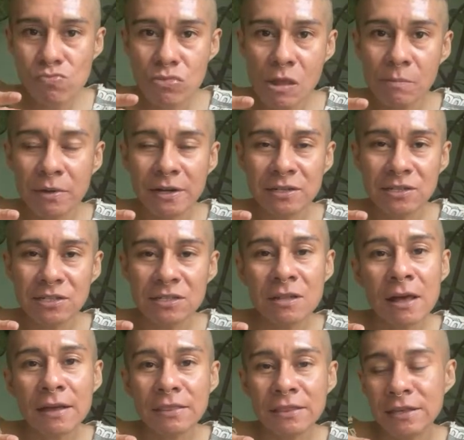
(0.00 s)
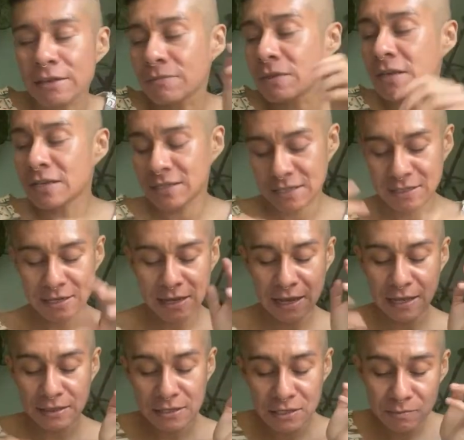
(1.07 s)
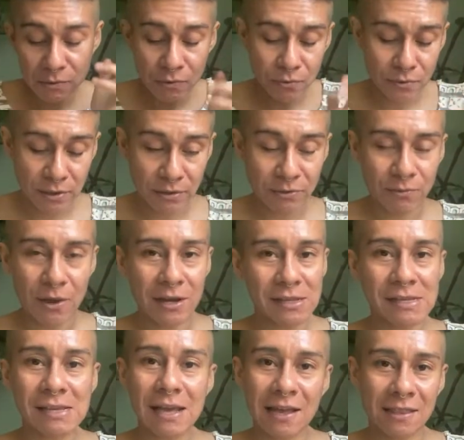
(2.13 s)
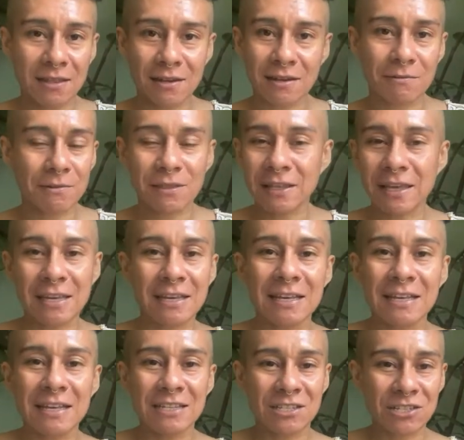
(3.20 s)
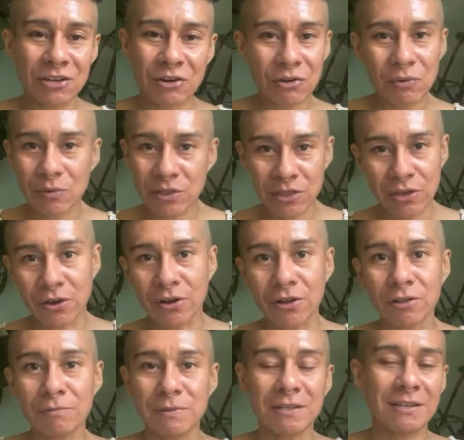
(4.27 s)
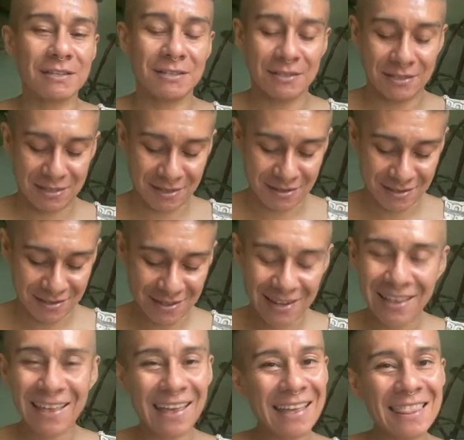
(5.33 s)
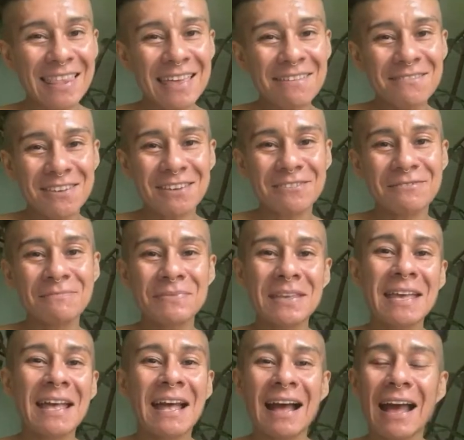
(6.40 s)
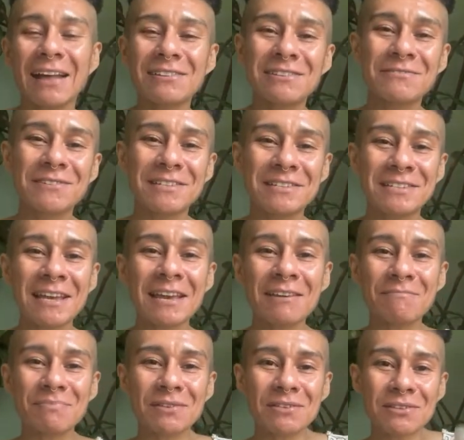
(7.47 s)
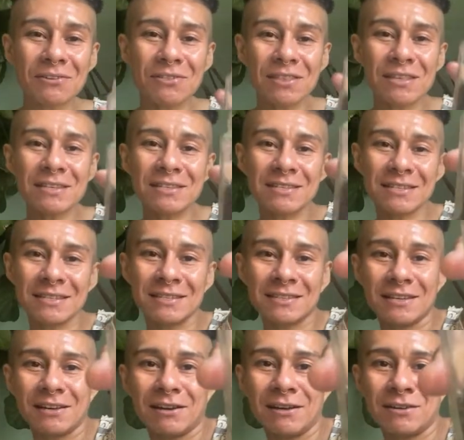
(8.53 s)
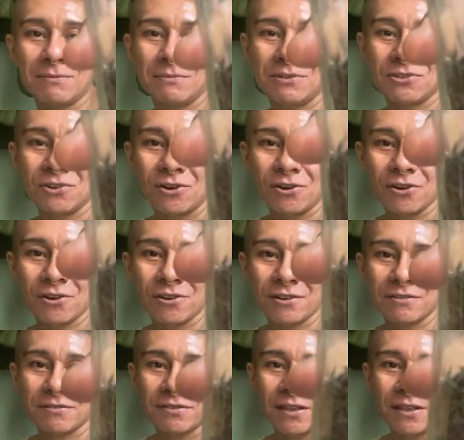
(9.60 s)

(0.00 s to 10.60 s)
But I just thought that since I had the smoke going already, I thought I would like share it with y'all because I love you. I also want to say, so this is like a jar of